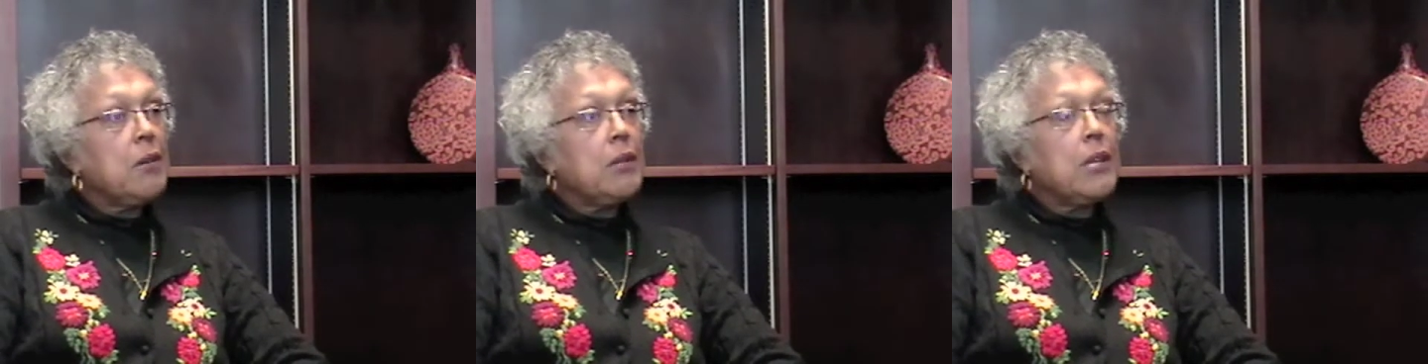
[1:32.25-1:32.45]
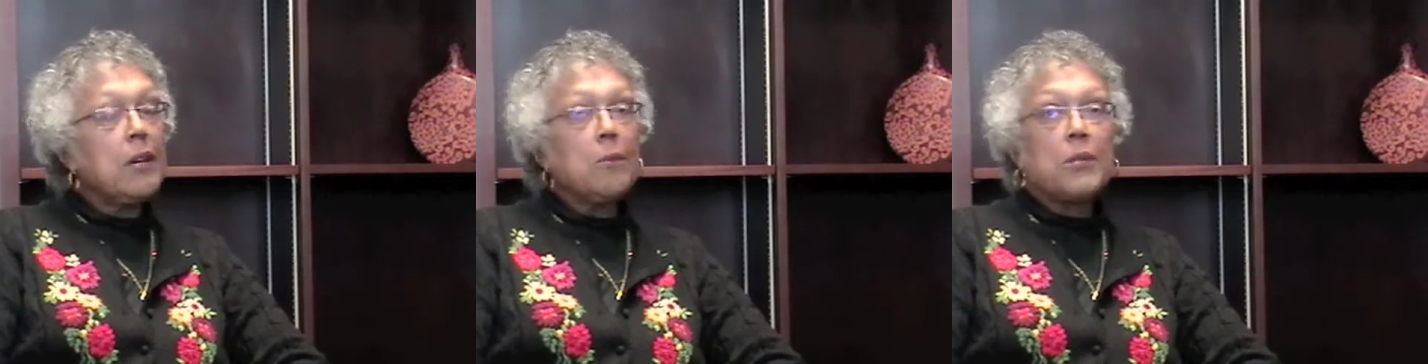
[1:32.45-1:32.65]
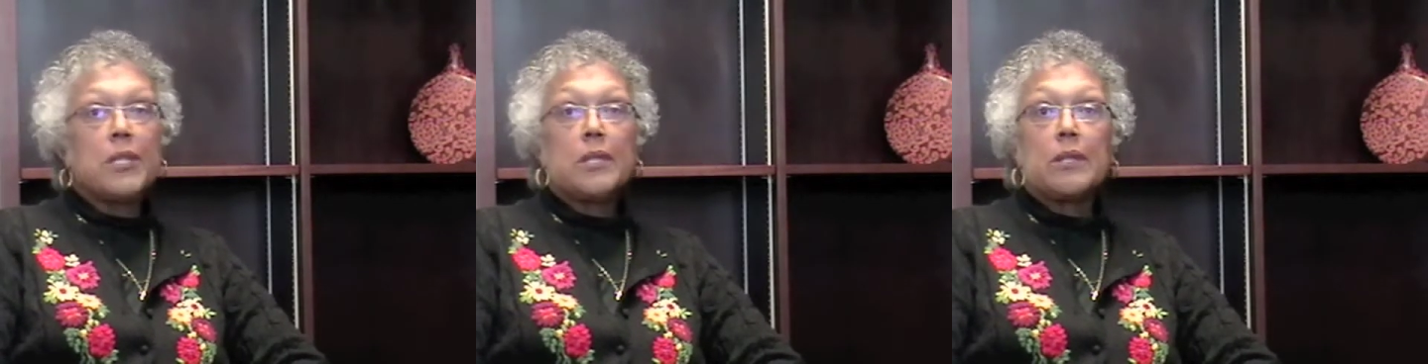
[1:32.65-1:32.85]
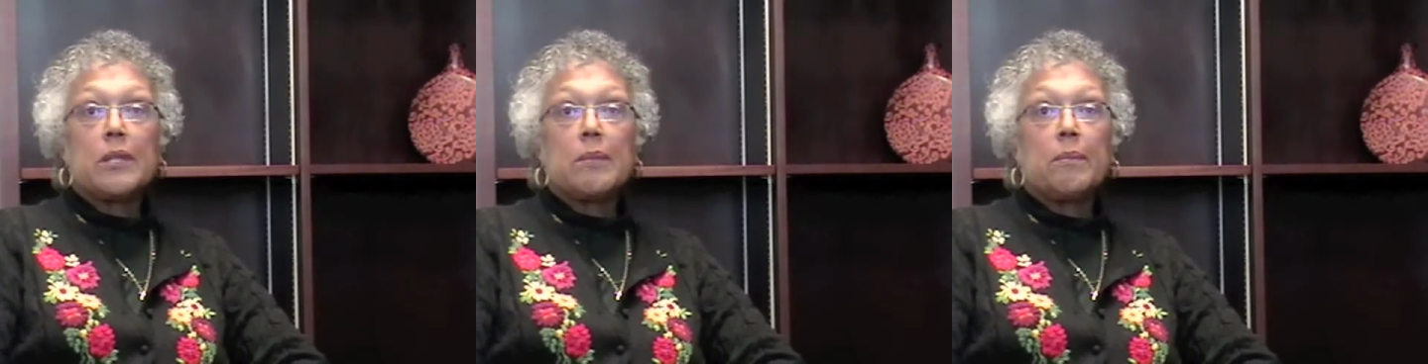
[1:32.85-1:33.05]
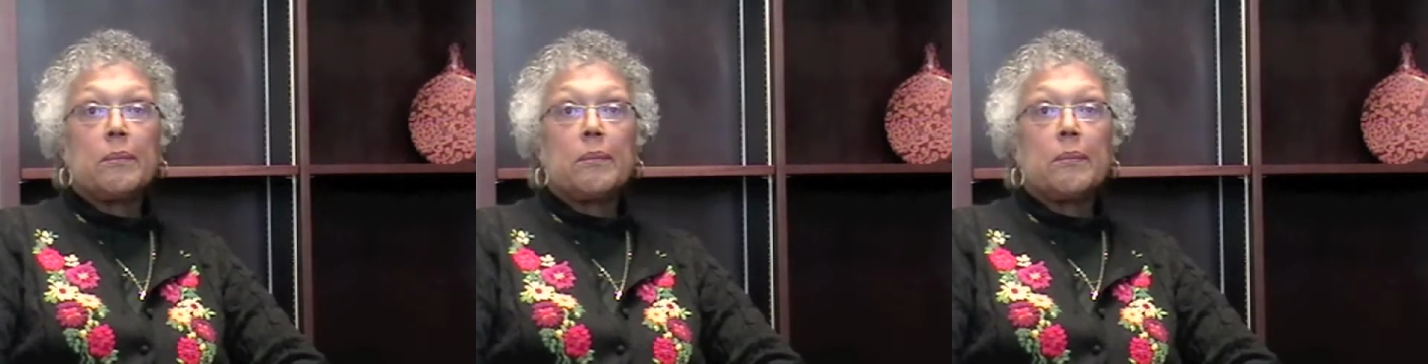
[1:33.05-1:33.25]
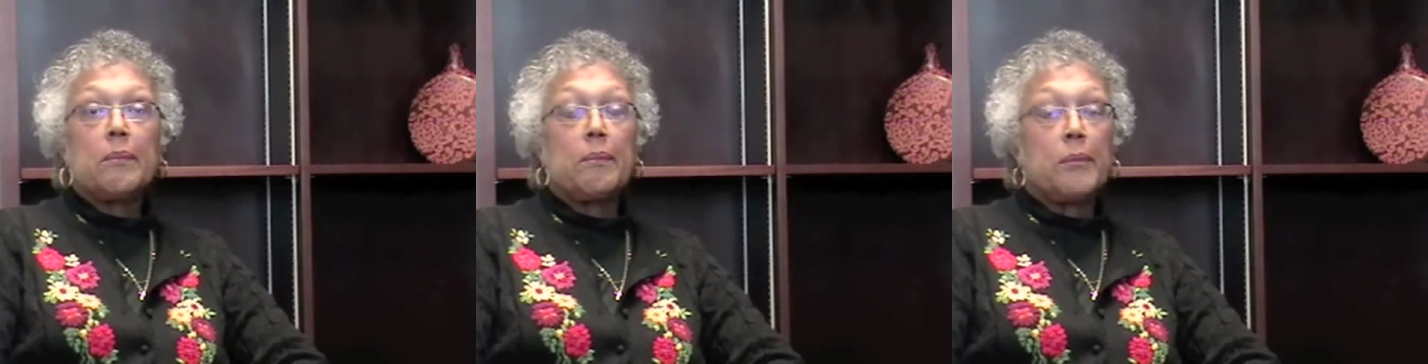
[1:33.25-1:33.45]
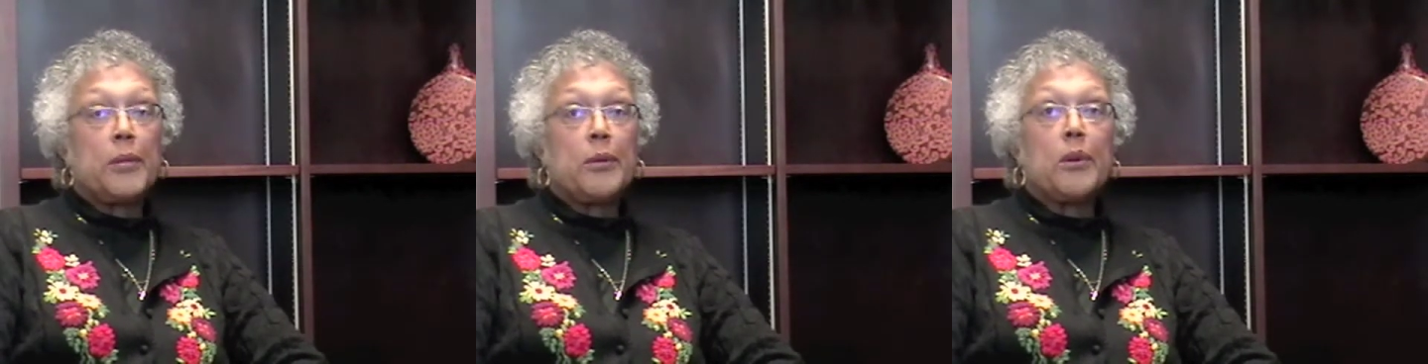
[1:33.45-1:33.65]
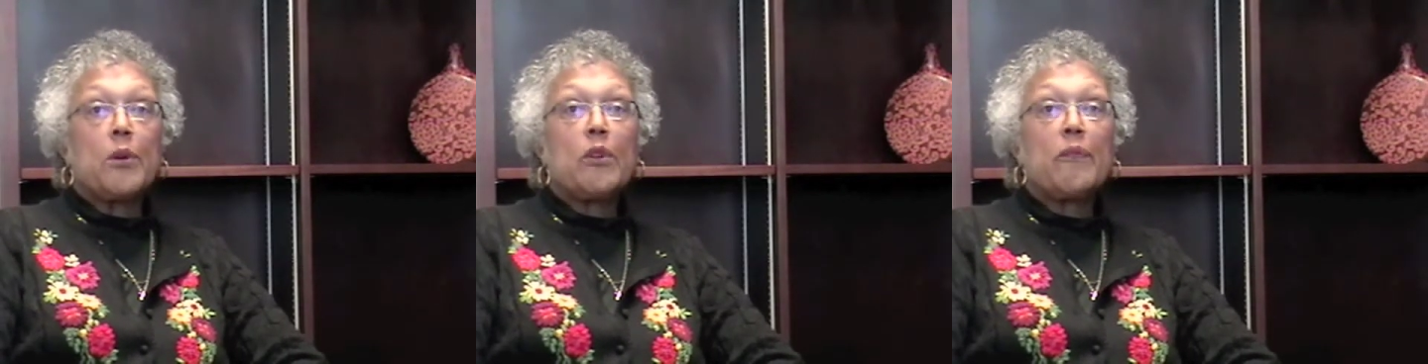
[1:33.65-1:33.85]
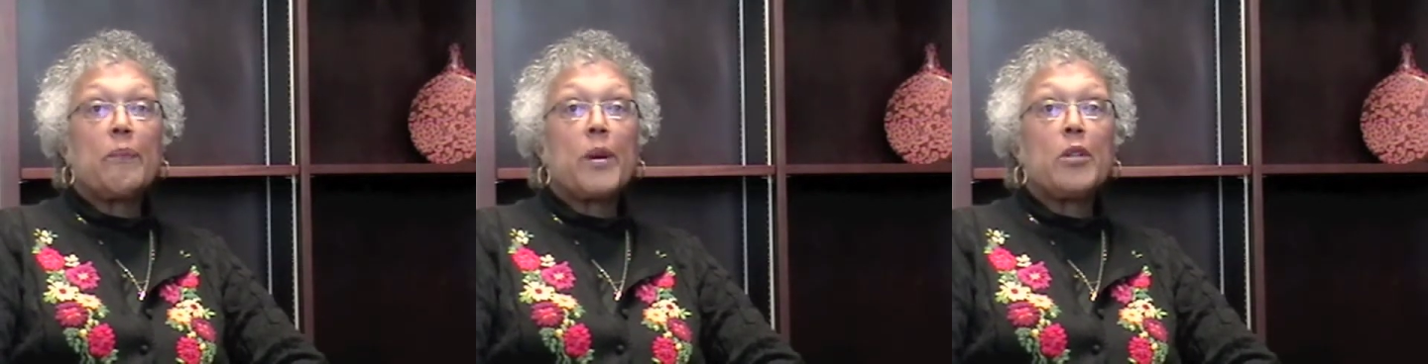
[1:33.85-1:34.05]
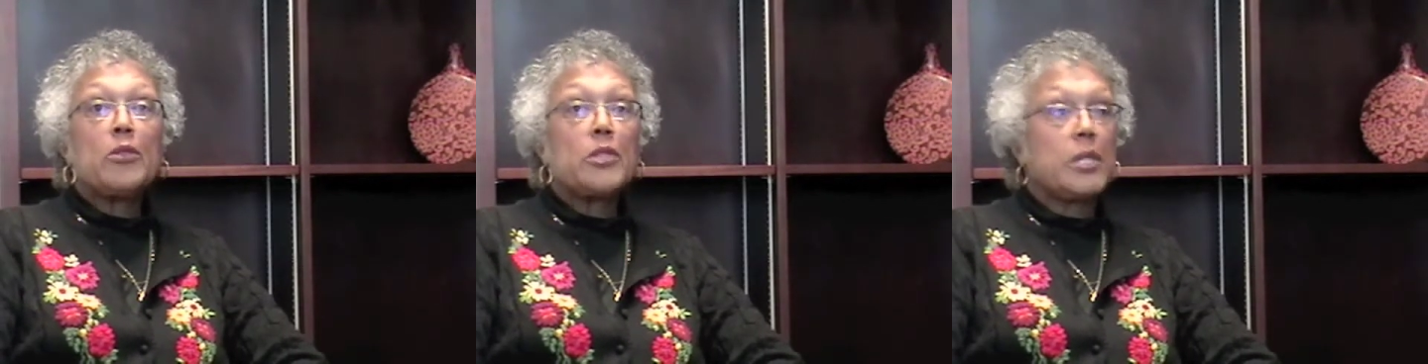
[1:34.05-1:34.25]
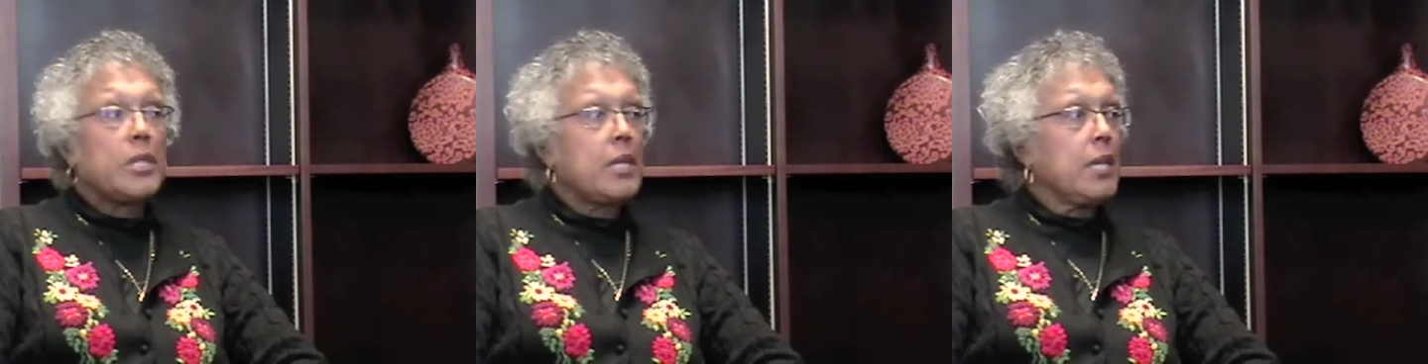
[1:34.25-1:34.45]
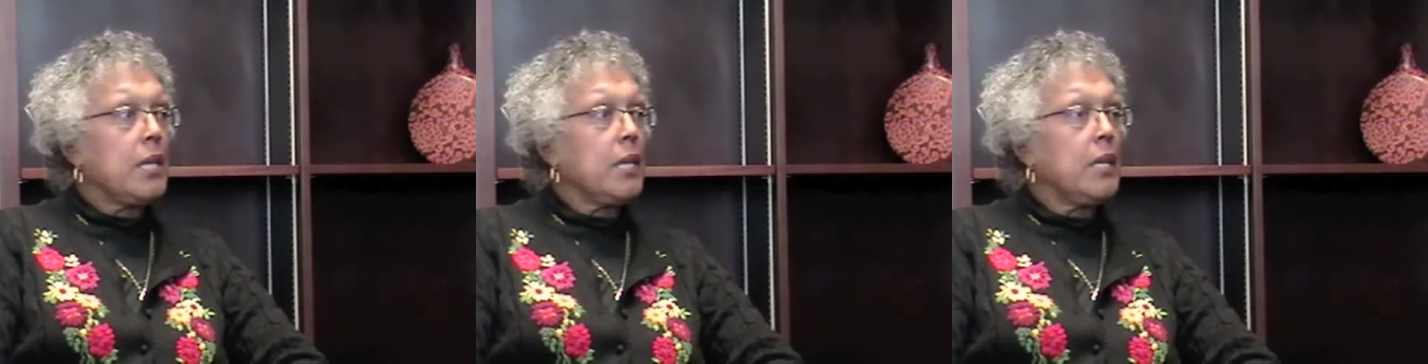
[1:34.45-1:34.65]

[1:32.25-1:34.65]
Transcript: and that was to the Bureau of Purchasing.